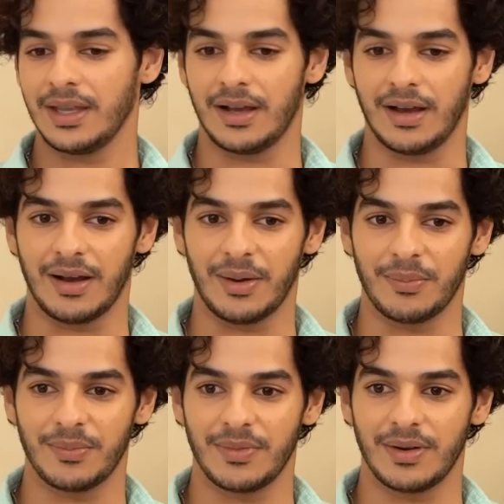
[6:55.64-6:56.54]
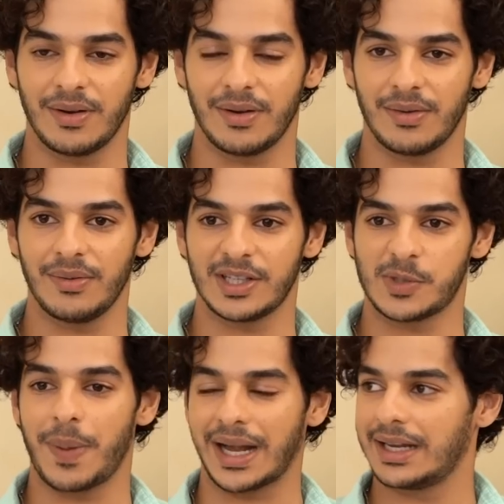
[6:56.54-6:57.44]
um, uh,
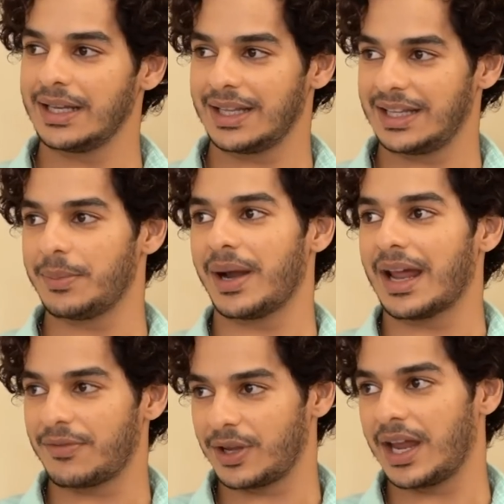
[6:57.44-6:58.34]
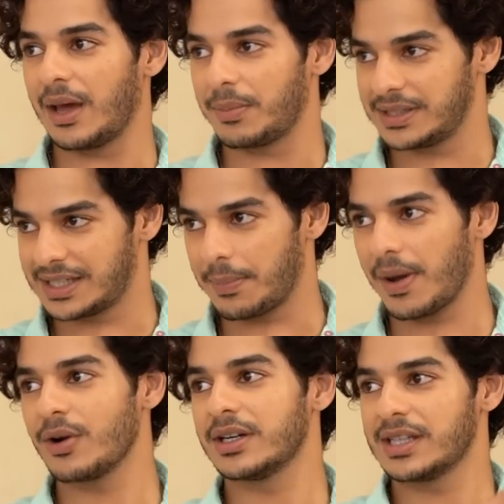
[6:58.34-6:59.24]
expecting that they might have to get up and step
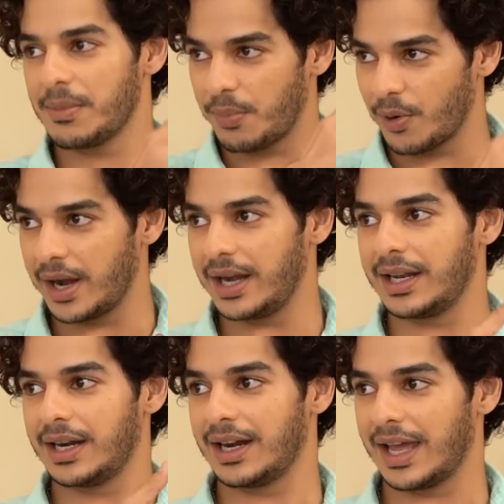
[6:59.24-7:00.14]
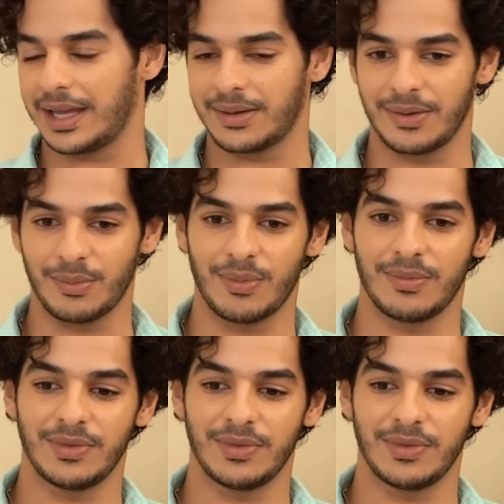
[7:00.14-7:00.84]
out at some point, and like, yeah.